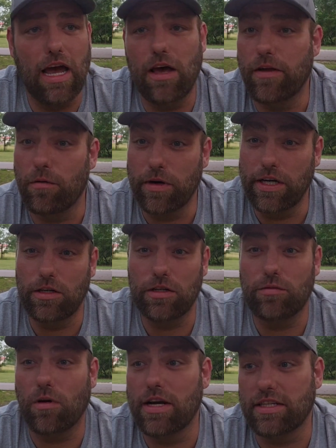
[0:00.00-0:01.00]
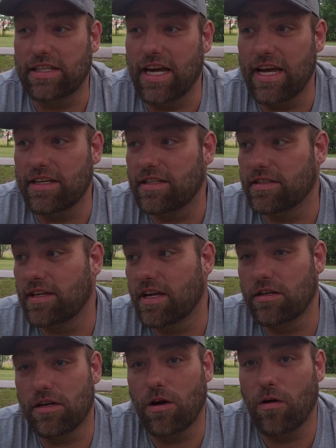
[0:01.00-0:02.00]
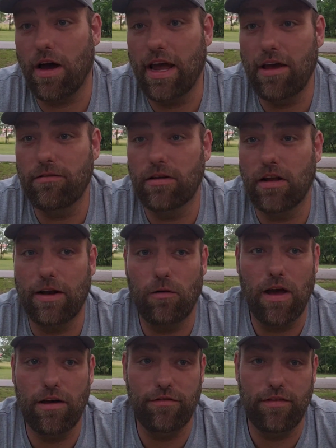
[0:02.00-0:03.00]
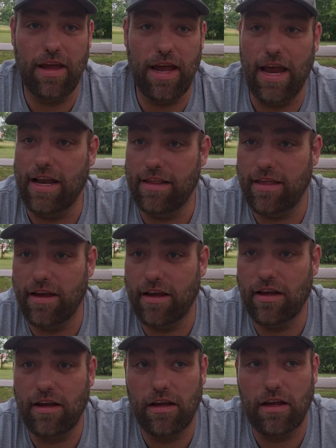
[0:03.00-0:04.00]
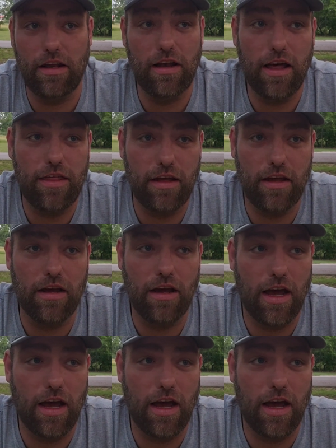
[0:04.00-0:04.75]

There were years where I just guessed and said, I don't have anything and nothing.